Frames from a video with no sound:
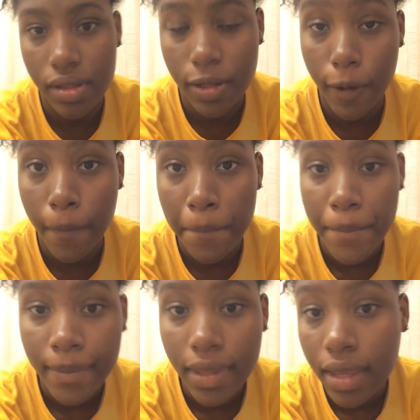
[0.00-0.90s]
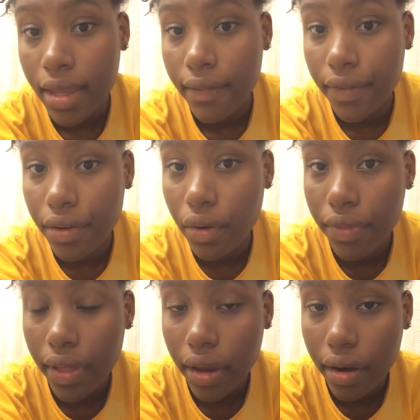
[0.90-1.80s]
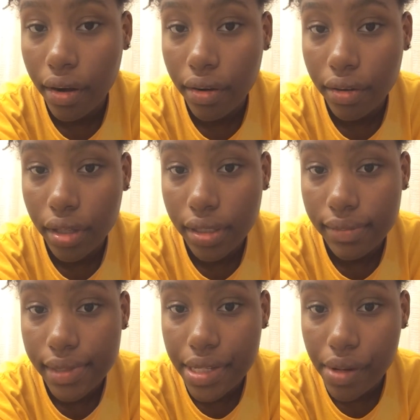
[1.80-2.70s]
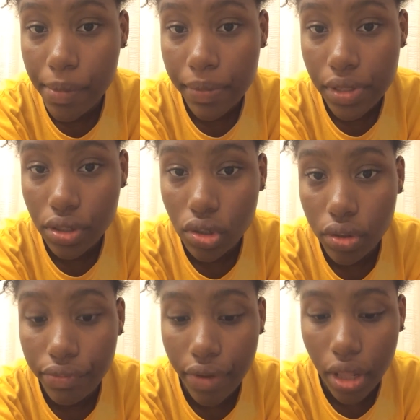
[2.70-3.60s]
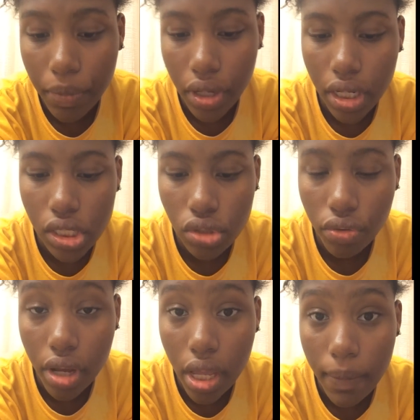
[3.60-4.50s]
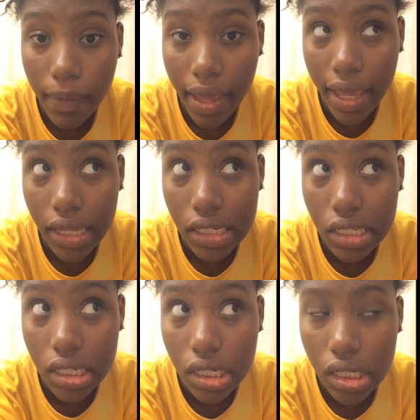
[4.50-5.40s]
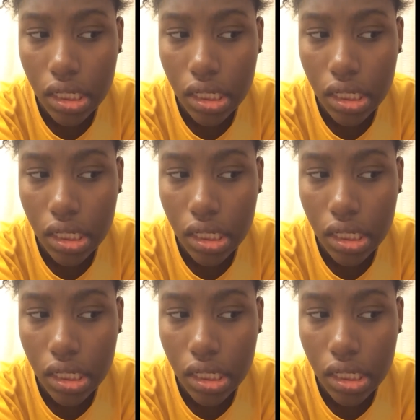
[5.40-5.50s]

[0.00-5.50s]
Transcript: So if you go there, you can see what I'm up to, and follow me on Instagram at